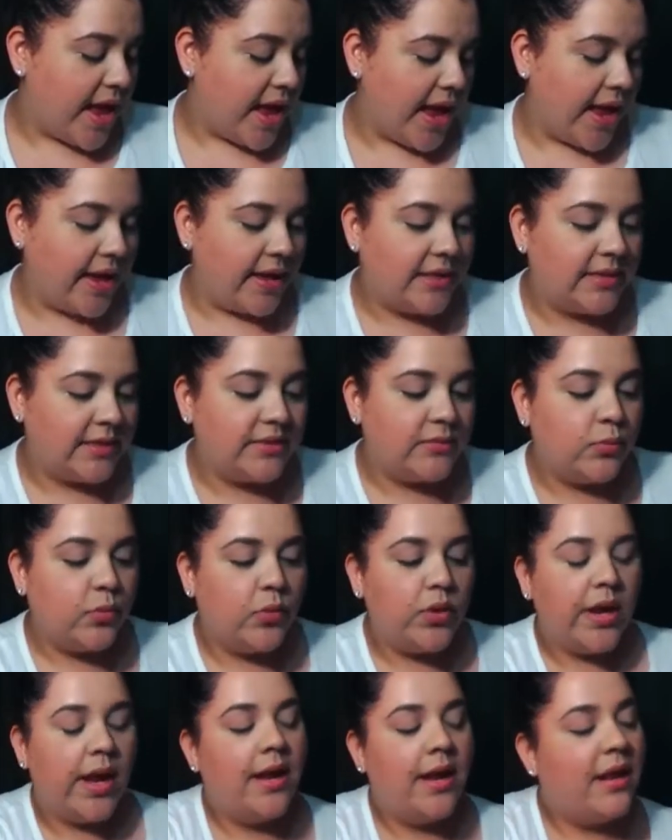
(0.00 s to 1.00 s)
And
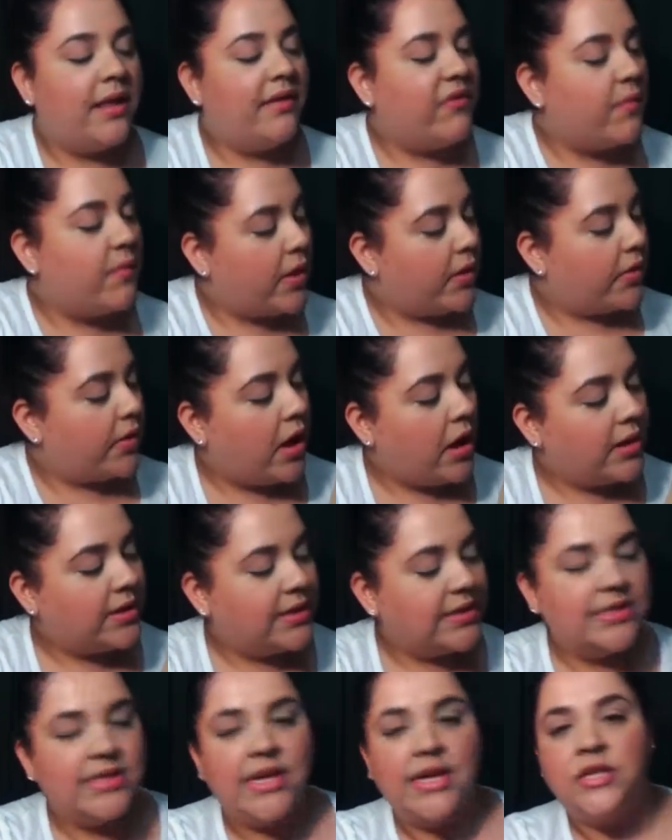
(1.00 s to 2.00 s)
what I love about
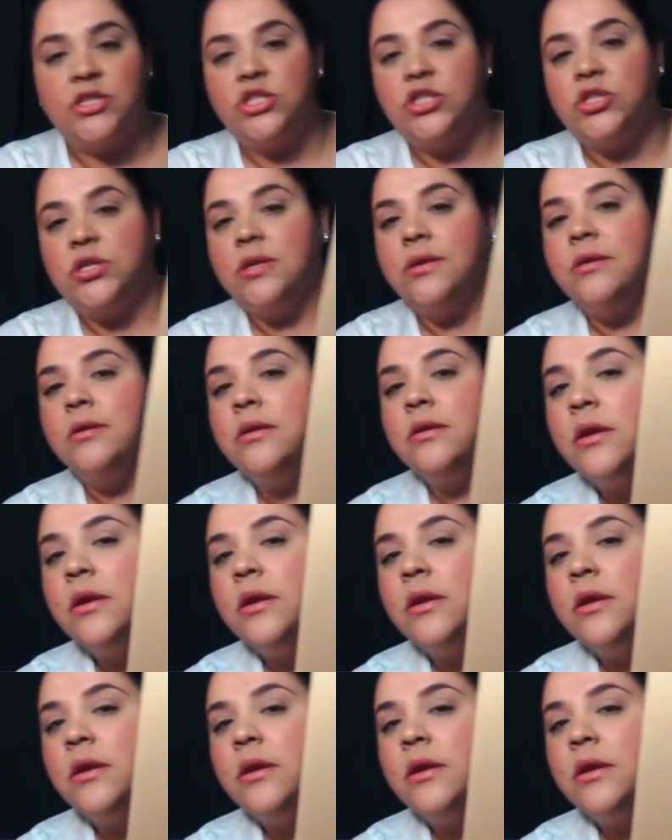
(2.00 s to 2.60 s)
Honest Kitchen